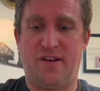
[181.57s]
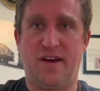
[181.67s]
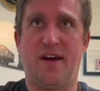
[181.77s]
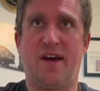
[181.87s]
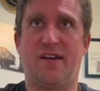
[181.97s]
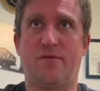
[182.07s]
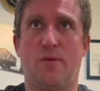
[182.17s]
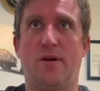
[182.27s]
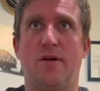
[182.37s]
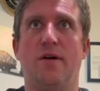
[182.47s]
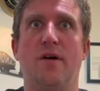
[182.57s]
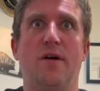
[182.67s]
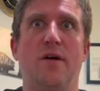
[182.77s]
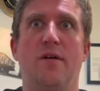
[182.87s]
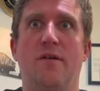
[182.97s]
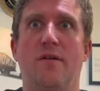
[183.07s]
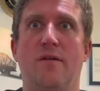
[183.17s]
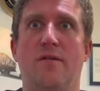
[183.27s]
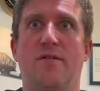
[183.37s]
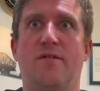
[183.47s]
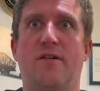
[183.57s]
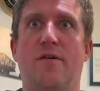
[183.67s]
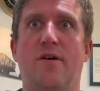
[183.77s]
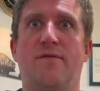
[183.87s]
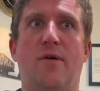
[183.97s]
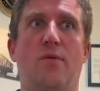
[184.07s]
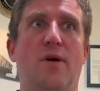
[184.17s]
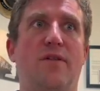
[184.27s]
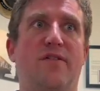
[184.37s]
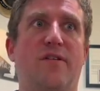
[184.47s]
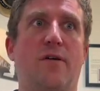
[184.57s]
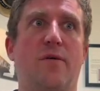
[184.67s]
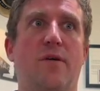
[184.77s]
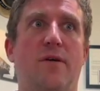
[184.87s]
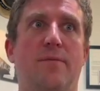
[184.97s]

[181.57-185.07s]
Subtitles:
it, x1. So if I run this code,